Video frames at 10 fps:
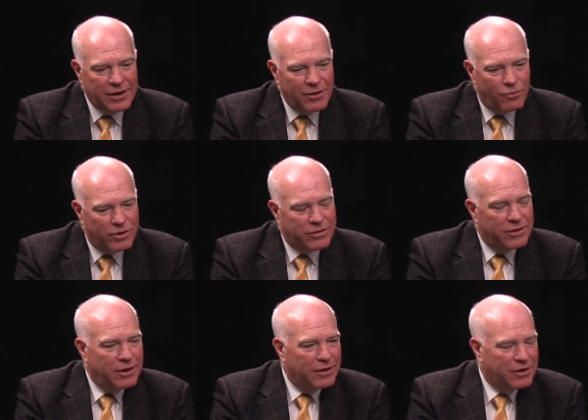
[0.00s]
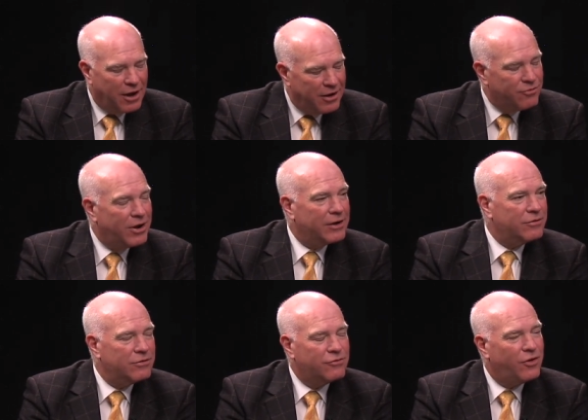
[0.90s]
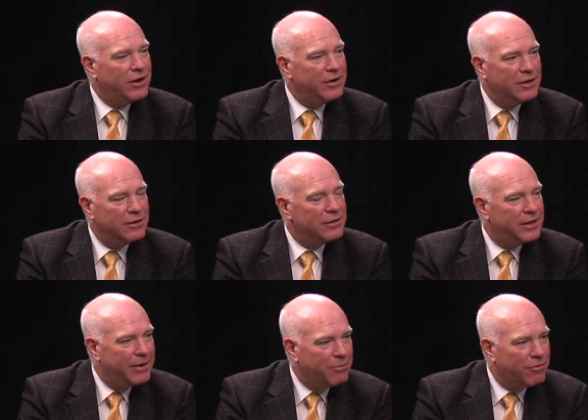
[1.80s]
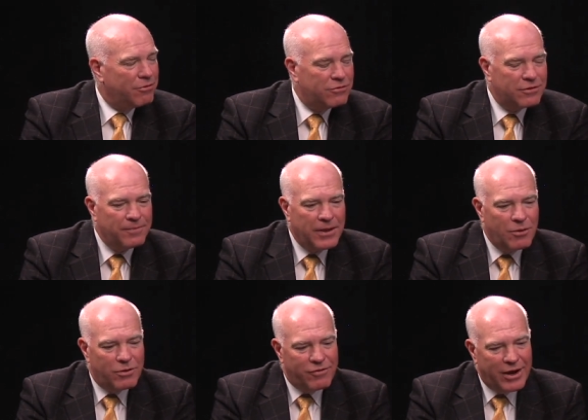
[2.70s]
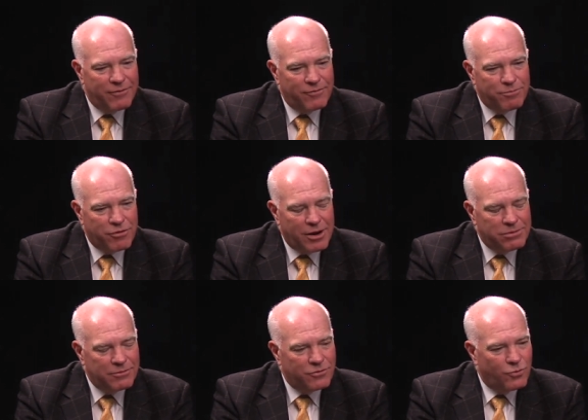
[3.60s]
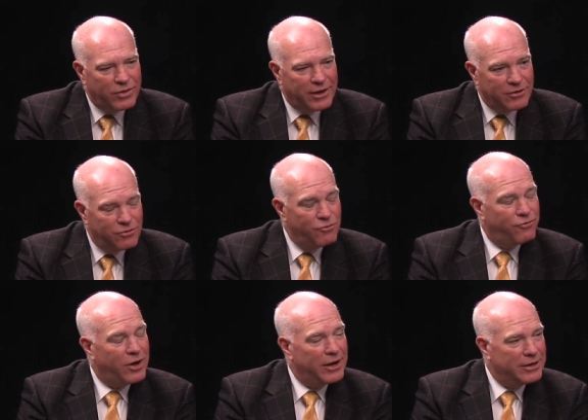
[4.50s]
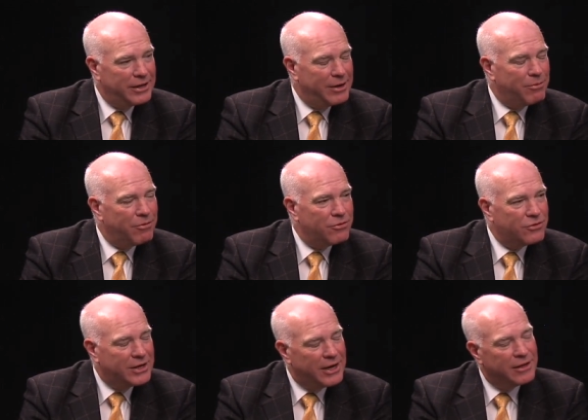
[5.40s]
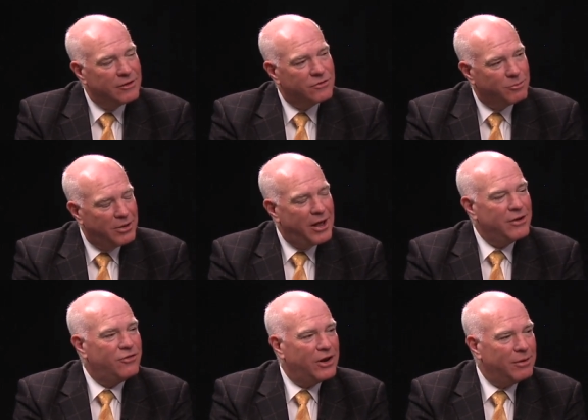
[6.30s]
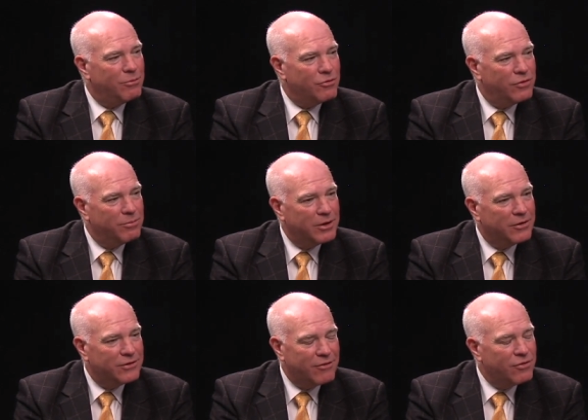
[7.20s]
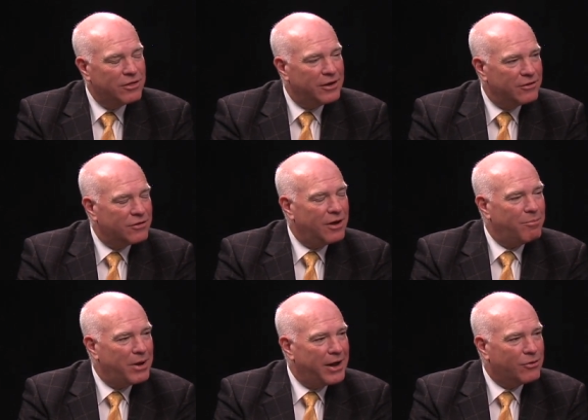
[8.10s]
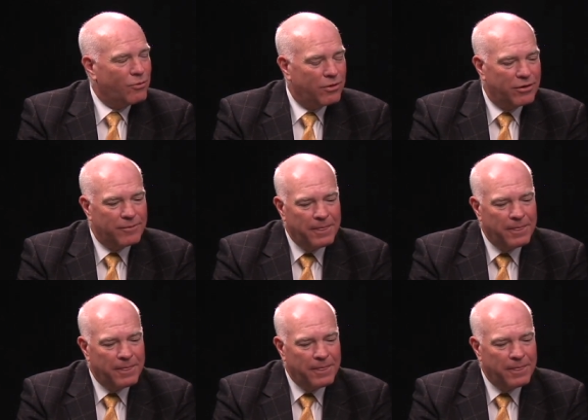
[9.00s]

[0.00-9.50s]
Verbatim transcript: with contractors finding laborers. We've had problems when they do find laborers getting the supply chain moving because everything is on back order.